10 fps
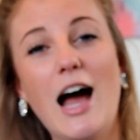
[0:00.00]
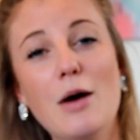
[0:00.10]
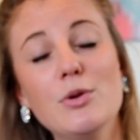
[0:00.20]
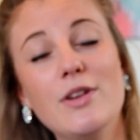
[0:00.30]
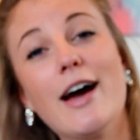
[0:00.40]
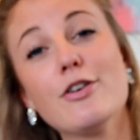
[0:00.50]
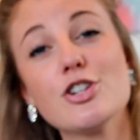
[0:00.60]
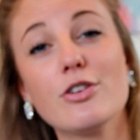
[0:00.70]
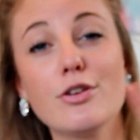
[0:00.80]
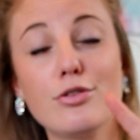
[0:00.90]
I will now
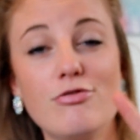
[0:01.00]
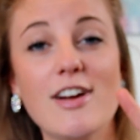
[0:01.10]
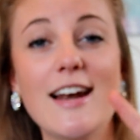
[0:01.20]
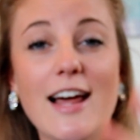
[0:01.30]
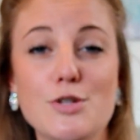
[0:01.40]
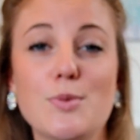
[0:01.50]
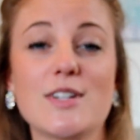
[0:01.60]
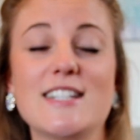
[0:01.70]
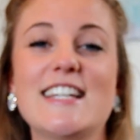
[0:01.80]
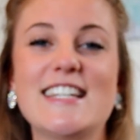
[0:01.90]
show you 3
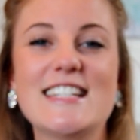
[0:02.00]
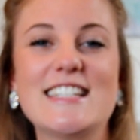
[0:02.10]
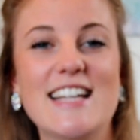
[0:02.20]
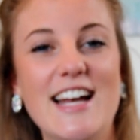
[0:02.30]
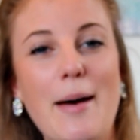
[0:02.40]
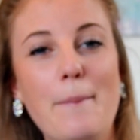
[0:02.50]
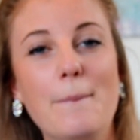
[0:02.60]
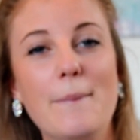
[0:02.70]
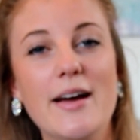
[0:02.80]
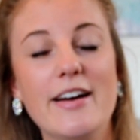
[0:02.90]
lunchbox ideas that I
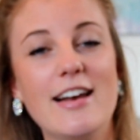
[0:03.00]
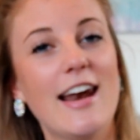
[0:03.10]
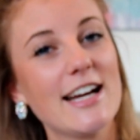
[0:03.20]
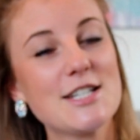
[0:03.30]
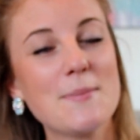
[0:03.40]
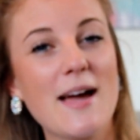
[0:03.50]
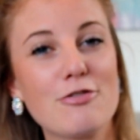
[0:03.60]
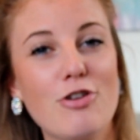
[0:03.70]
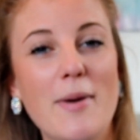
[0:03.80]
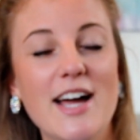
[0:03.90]
like to make
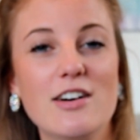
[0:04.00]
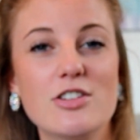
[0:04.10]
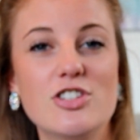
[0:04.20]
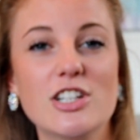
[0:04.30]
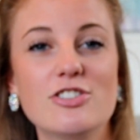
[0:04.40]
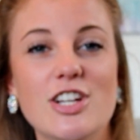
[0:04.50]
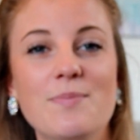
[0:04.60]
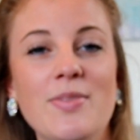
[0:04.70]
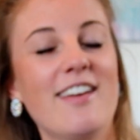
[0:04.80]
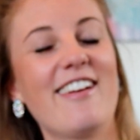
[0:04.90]
for my house
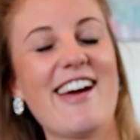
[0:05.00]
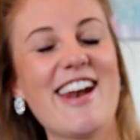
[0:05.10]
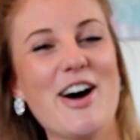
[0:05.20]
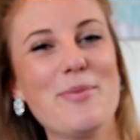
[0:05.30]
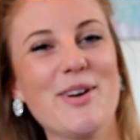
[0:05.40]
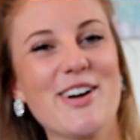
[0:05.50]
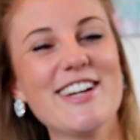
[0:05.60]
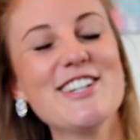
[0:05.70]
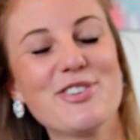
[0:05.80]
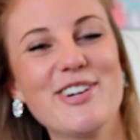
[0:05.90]
children, and I hope you're going
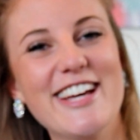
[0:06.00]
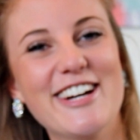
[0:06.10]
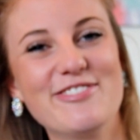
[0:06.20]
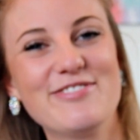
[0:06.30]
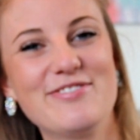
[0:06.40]
to enjoy it.